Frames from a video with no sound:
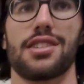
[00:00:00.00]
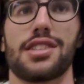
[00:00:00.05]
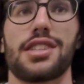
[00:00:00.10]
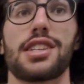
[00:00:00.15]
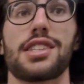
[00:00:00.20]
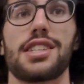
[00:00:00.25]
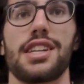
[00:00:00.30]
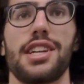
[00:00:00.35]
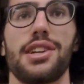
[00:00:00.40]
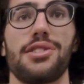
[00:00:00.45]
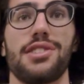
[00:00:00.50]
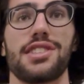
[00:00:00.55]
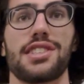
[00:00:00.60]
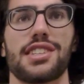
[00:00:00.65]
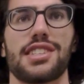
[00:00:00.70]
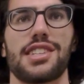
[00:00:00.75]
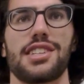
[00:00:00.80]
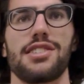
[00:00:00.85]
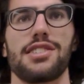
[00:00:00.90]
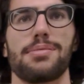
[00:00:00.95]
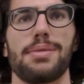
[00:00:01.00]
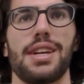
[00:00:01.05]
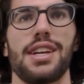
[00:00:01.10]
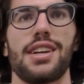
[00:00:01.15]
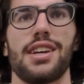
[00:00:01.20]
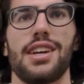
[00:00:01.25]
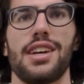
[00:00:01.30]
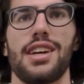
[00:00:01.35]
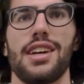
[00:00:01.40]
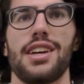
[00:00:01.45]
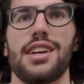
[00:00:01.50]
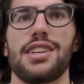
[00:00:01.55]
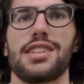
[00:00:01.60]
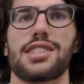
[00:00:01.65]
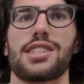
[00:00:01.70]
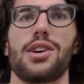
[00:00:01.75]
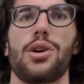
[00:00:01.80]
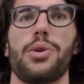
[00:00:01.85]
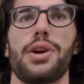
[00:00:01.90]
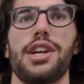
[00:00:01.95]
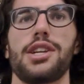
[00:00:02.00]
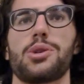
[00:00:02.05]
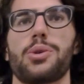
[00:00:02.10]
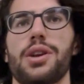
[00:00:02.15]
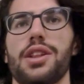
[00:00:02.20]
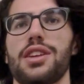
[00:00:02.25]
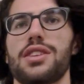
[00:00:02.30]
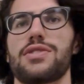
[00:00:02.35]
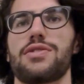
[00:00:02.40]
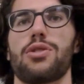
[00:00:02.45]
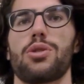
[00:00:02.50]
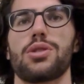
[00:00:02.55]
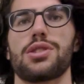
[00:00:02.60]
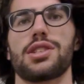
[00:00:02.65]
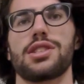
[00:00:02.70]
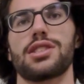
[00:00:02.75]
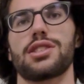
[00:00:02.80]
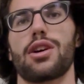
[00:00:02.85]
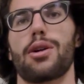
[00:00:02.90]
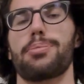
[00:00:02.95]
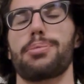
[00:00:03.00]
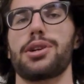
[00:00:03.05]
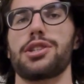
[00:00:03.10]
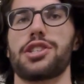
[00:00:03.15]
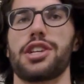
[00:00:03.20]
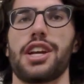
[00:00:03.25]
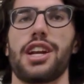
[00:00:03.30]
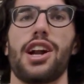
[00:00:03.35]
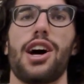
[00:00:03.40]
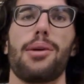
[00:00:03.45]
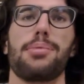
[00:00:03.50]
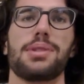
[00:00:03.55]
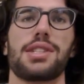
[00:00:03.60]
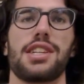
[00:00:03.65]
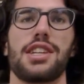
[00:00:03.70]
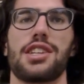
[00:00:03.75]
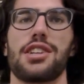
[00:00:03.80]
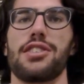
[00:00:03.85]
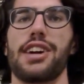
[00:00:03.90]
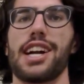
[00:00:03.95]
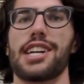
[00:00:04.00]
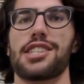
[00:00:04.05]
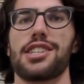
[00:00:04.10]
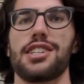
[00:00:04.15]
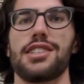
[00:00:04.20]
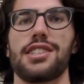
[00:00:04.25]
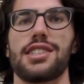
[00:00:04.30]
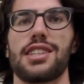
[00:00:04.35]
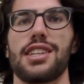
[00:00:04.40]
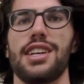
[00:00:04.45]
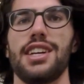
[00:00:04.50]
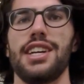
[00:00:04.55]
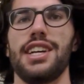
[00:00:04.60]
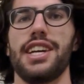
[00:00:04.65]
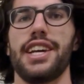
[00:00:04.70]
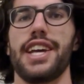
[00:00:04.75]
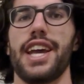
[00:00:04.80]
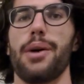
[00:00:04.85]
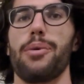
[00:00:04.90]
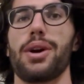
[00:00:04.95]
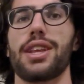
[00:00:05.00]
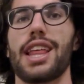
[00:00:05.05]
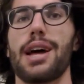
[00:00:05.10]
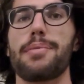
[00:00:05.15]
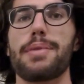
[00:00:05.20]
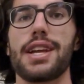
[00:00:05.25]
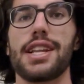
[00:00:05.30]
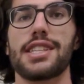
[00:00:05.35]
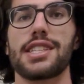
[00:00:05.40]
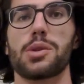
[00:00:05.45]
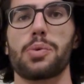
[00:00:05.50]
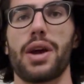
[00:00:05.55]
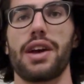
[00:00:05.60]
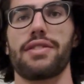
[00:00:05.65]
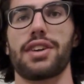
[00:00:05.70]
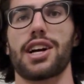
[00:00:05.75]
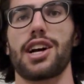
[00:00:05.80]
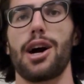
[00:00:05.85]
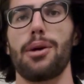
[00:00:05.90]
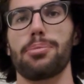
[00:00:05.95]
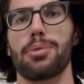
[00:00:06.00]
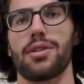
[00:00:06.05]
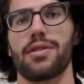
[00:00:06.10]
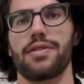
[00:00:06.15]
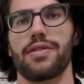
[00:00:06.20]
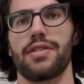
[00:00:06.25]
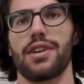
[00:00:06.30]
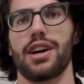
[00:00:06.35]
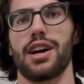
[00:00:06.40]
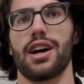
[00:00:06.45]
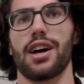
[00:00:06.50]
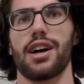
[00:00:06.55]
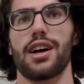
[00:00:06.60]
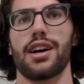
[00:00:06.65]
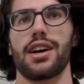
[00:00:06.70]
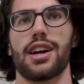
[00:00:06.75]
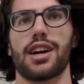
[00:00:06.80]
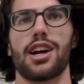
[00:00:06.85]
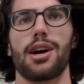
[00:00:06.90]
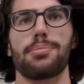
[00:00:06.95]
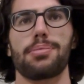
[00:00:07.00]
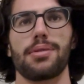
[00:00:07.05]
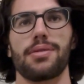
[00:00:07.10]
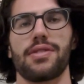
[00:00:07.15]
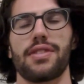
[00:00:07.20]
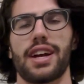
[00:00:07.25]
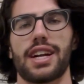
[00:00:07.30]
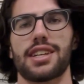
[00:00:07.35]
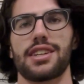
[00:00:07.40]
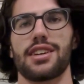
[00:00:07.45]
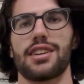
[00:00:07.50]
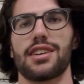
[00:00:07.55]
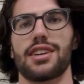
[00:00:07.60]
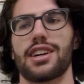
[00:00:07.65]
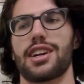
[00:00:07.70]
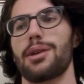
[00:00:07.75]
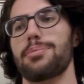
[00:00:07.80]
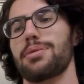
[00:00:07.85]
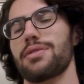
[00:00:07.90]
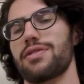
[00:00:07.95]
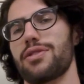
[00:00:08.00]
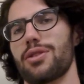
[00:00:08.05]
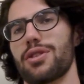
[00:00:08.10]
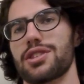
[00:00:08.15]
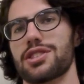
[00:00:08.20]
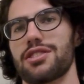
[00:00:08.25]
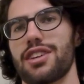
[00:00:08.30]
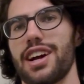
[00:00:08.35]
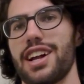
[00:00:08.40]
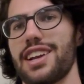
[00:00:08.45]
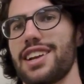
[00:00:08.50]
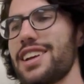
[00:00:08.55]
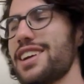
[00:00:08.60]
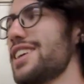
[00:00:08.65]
60 newtons, excuse me. So each one of these forces are pushing in opposite directions, and what that means is we have a couple, uh, a couple vector, or a couple force, right?